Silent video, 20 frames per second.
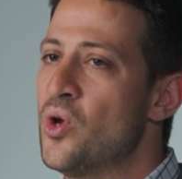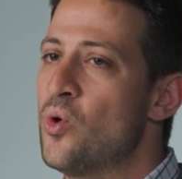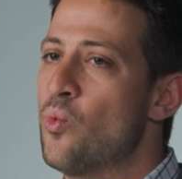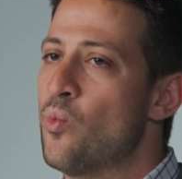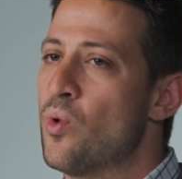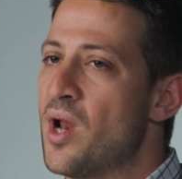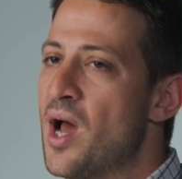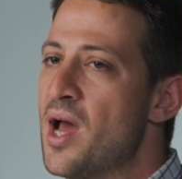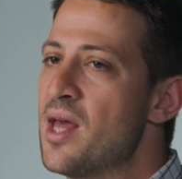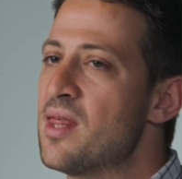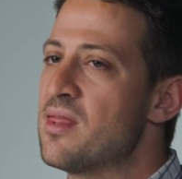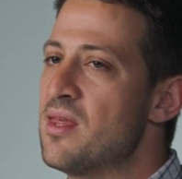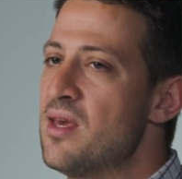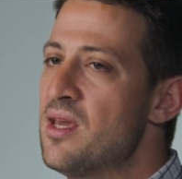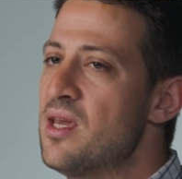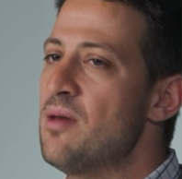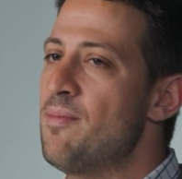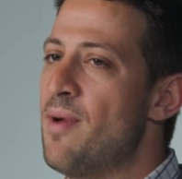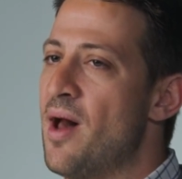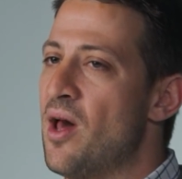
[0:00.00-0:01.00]
When I
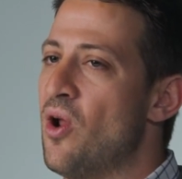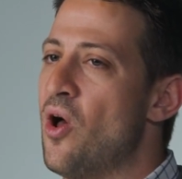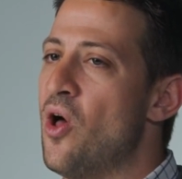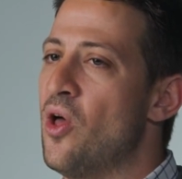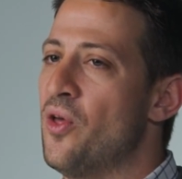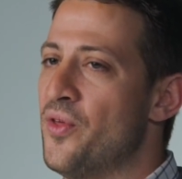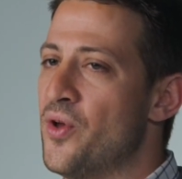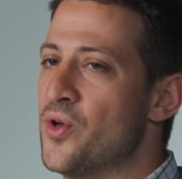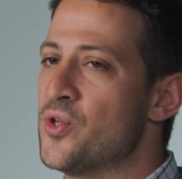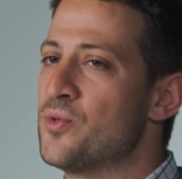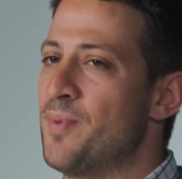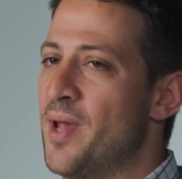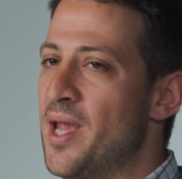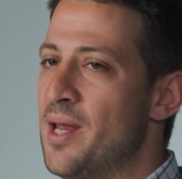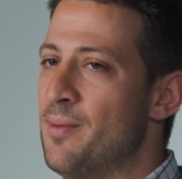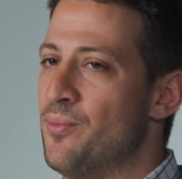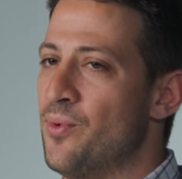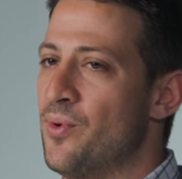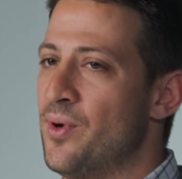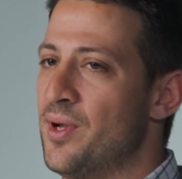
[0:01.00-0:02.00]
think about all of those
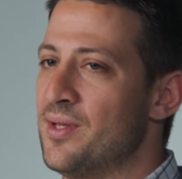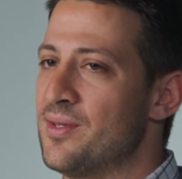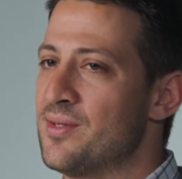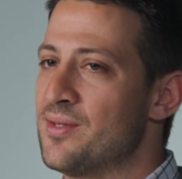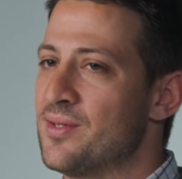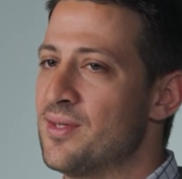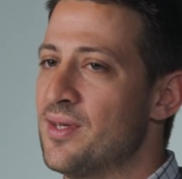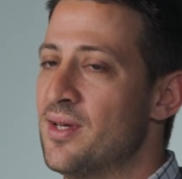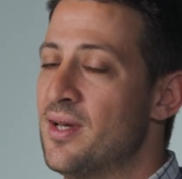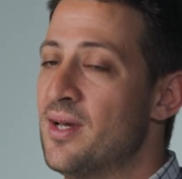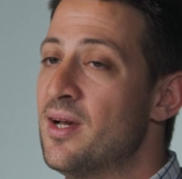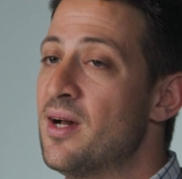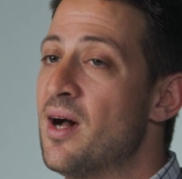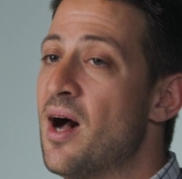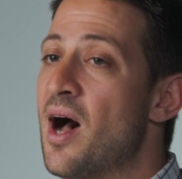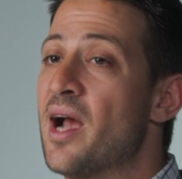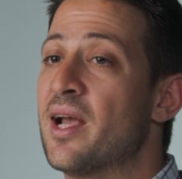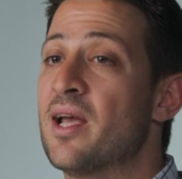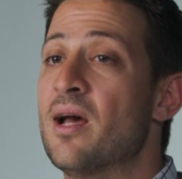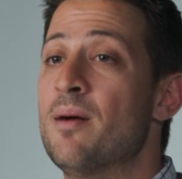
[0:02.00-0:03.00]
pain points,
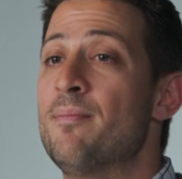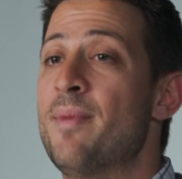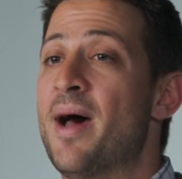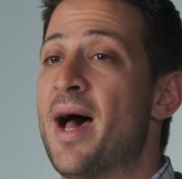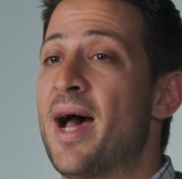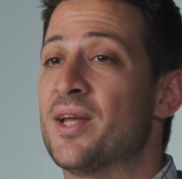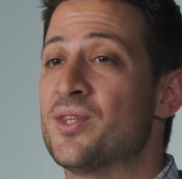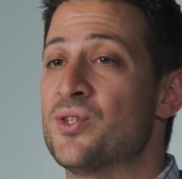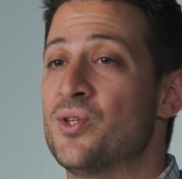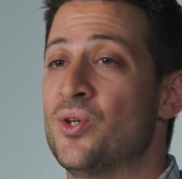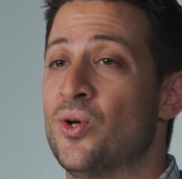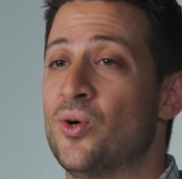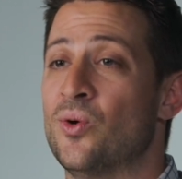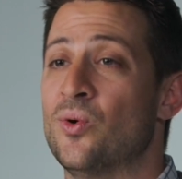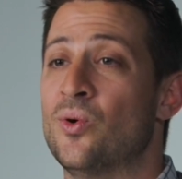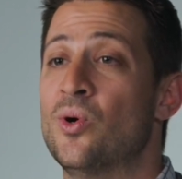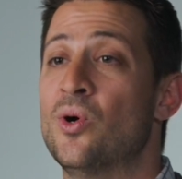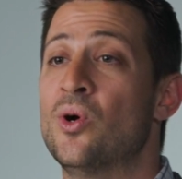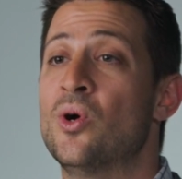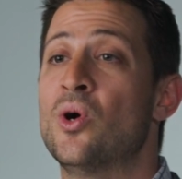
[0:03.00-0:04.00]
I come back
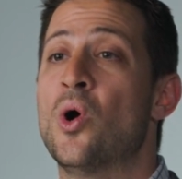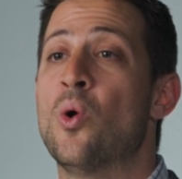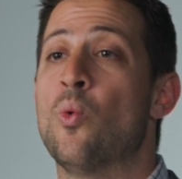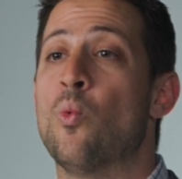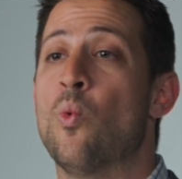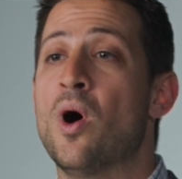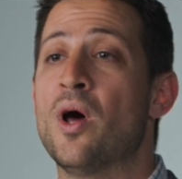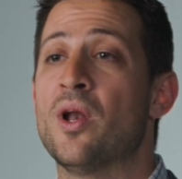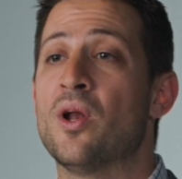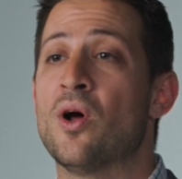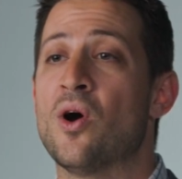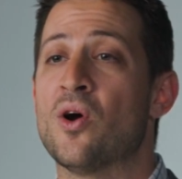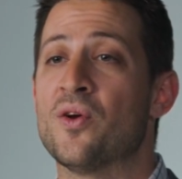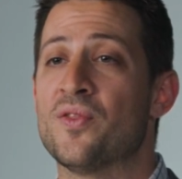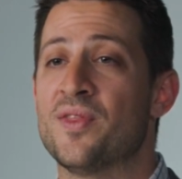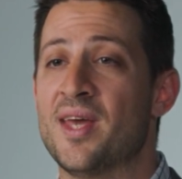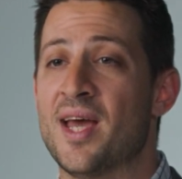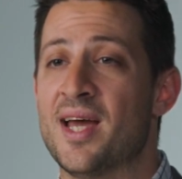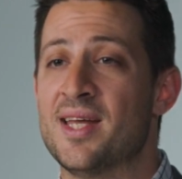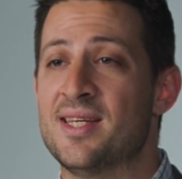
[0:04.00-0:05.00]
to what are
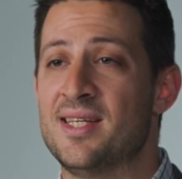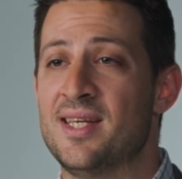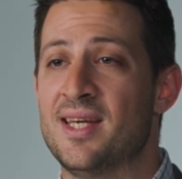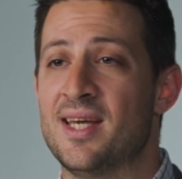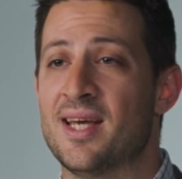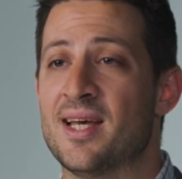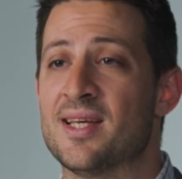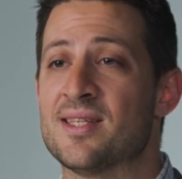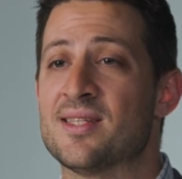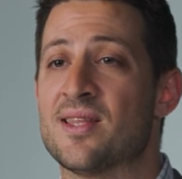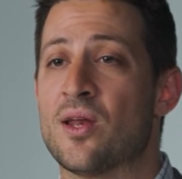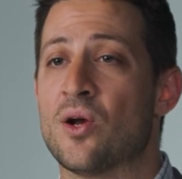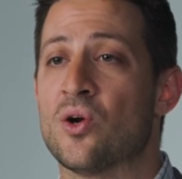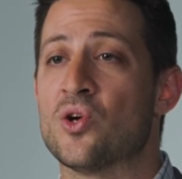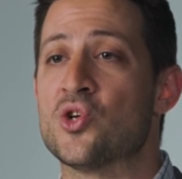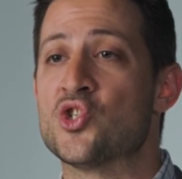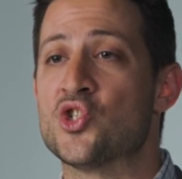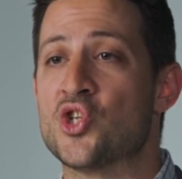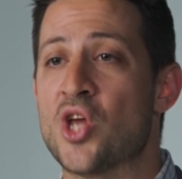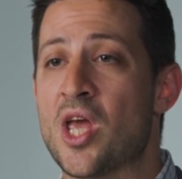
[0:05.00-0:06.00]
the ideas that are
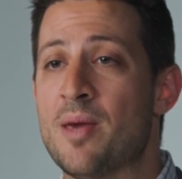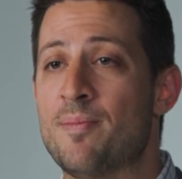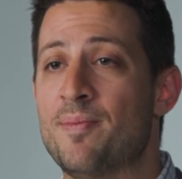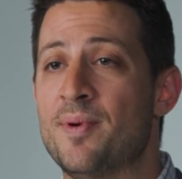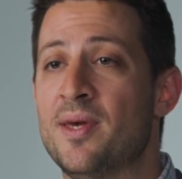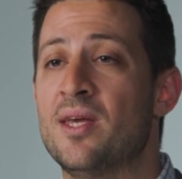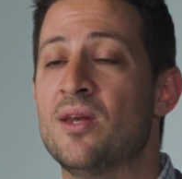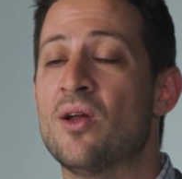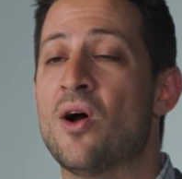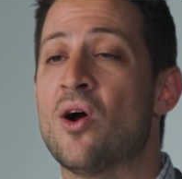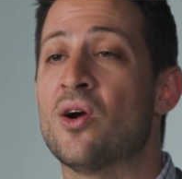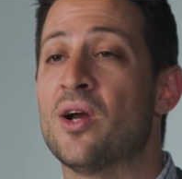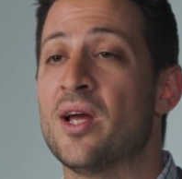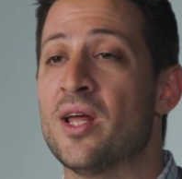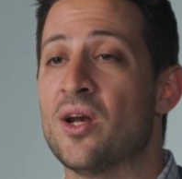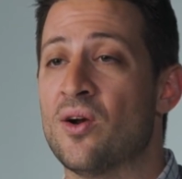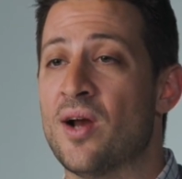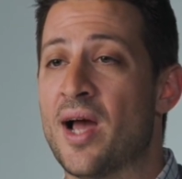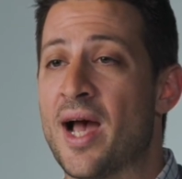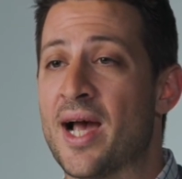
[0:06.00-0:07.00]
shaping our
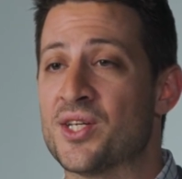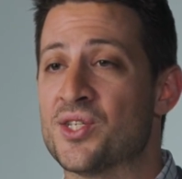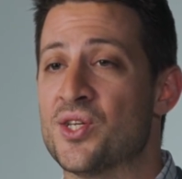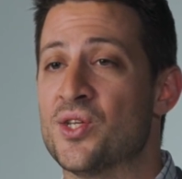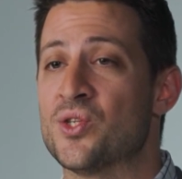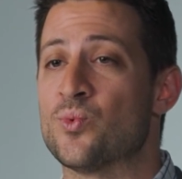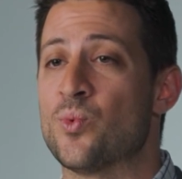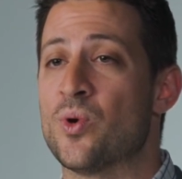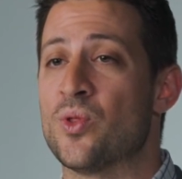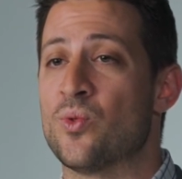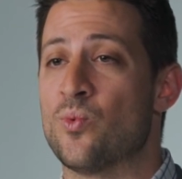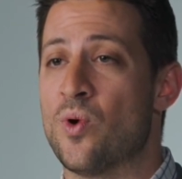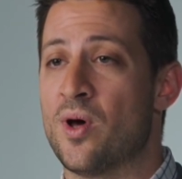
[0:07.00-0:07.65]
interactions with